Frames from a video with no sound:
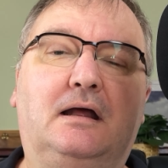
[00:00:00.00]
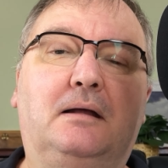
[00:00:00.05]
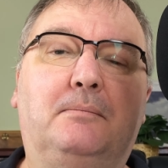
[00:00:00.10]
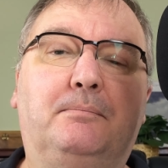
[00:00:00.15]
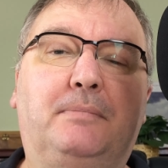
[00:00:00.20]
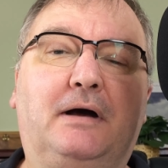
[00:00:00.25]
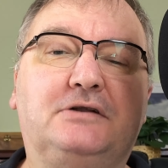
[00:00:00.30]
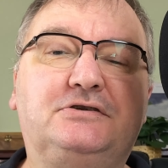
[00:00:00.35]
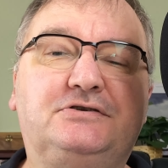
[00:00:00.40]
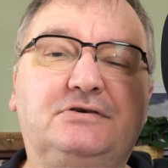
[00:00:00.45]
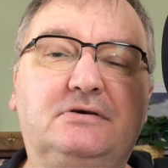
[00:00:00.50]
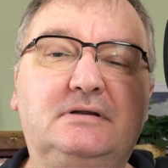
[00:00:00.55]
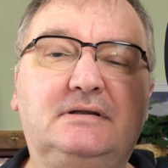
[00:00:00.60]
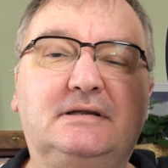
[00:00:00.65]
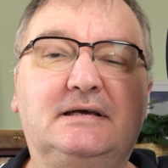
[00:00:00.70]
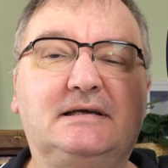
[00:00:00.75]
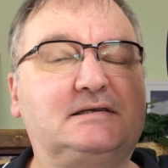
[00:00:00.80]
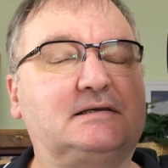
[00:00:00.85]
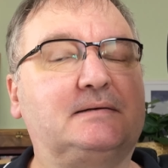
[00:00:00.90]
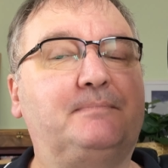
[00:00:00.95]
By doing
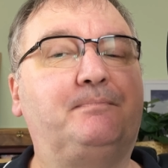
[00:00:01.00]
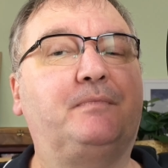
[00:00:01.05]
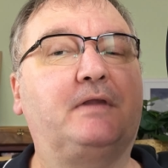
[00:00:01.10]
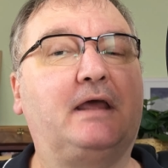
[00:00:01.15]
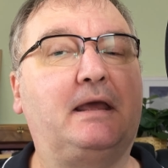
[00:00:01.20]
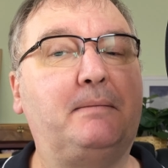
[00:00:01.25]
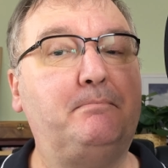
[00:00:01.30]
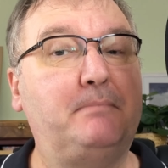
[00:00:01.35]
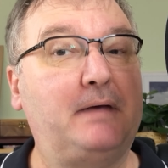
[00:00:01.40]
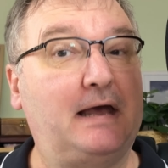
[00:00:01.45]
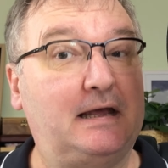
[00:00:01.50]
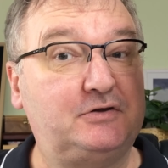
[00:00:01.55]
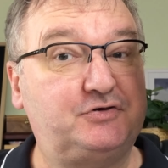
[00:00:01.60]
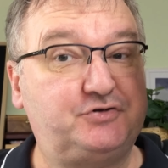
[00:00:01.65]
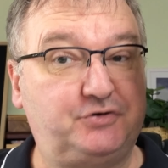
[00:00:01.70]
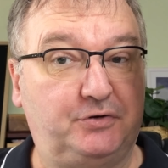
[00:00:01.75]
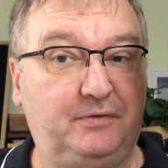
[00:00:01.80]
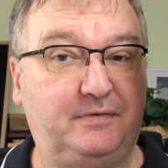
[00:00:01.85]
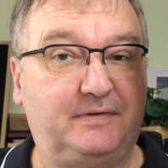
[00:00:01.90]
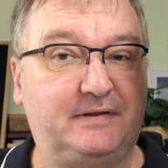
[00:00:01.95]
this, it met
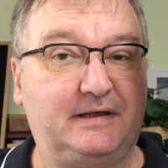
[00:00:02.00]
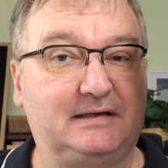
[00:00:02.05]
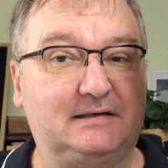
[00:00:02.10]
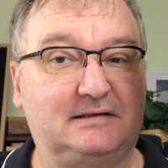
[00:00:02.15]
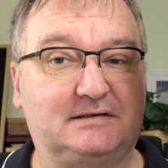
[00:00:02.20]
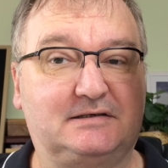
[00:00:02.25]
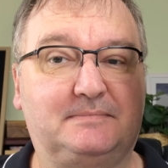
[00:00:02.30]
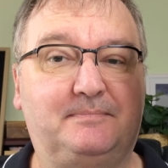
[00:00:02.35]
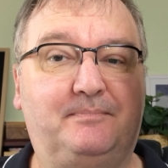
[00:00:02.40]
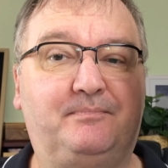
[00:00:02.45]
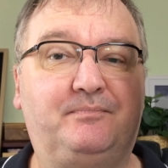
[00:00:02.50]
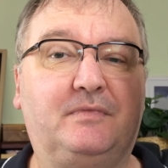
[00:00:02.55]
two things.